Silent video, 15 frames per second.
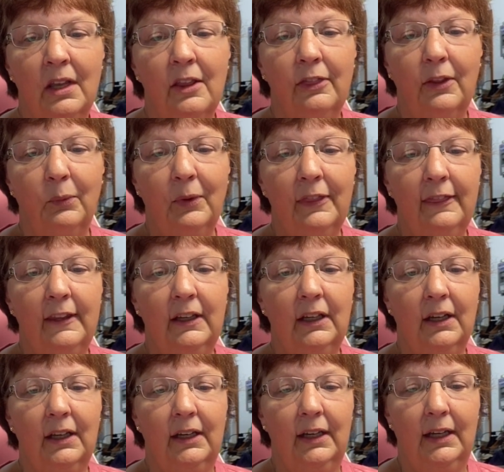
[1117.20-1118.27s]
The one thing
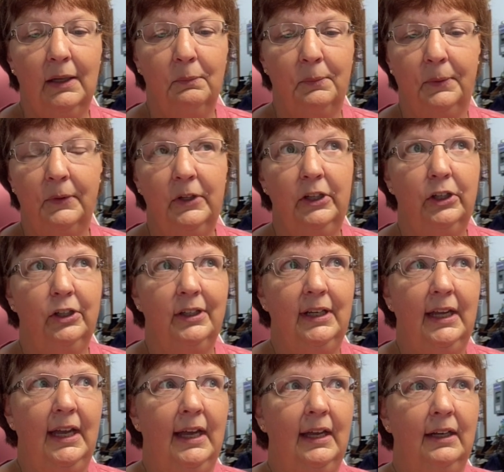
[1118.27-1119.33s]
I am pretty good
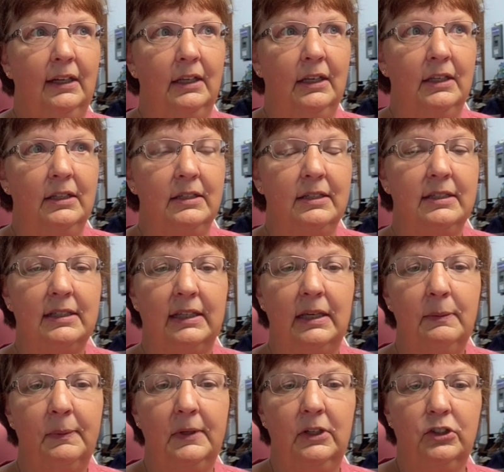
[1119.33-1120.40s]
at is
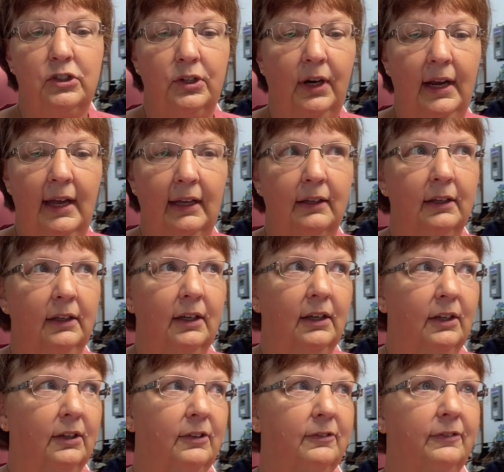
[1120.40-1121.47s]
keeping track
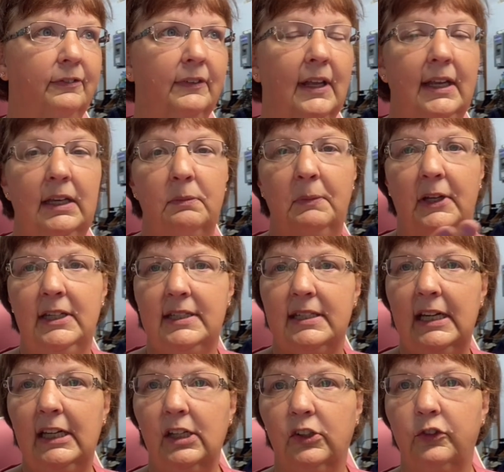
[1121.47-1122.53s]
of like my
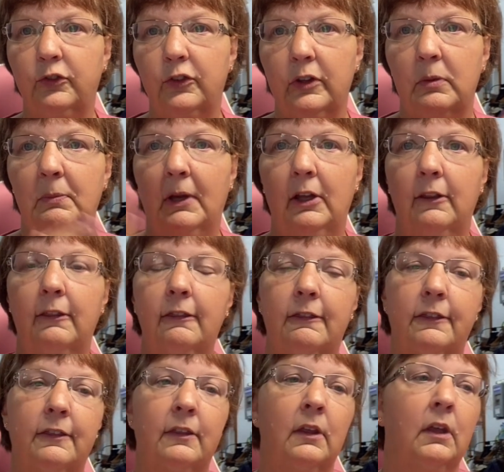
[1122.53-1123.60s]
sales for the month,
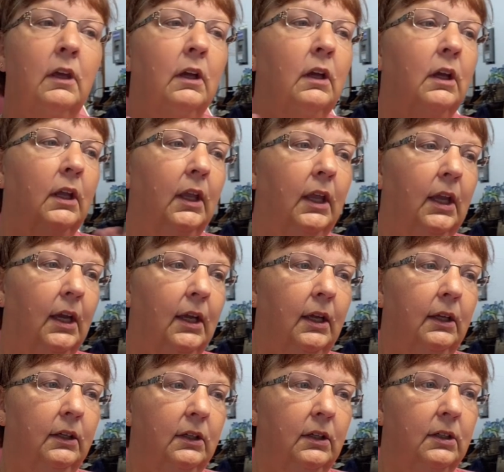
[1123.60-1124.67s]

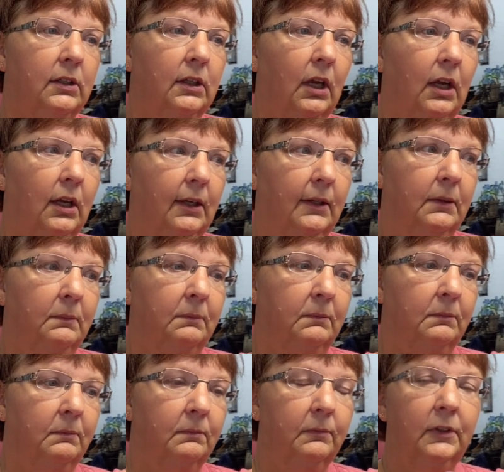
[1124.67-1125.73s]
and
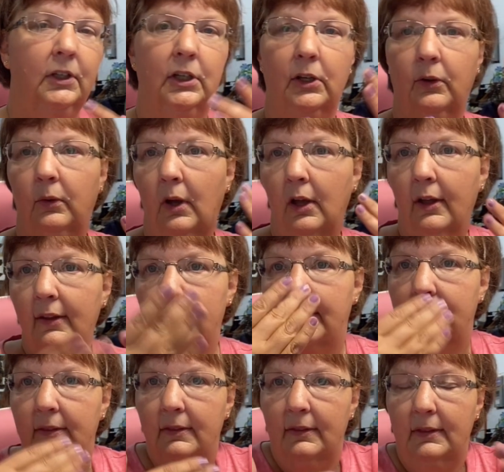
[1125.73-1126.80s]
you know, all
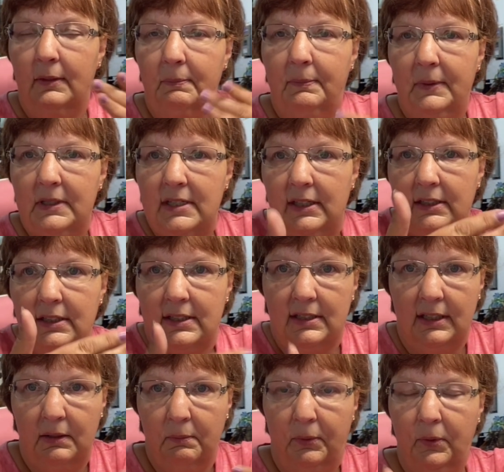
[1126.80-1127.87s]
the business,
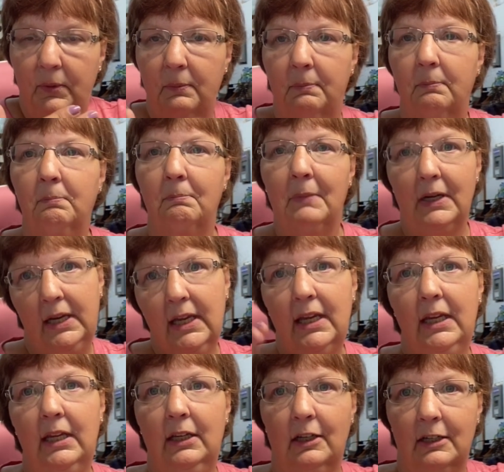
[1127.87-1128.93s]
the important
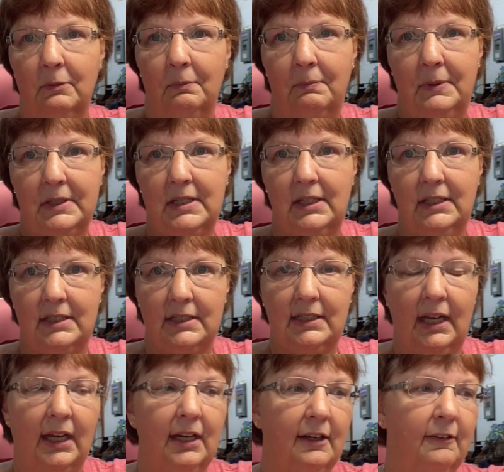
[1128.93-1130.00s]
money business
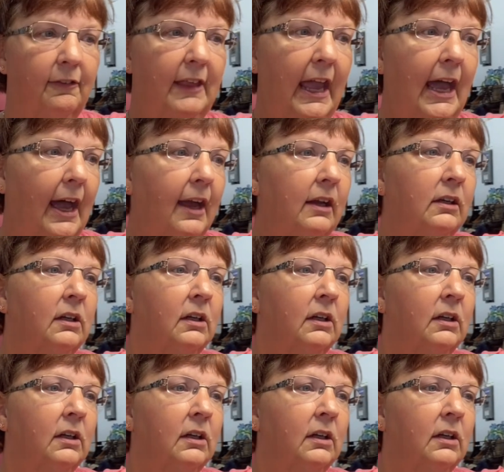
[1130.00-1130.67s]
side of that.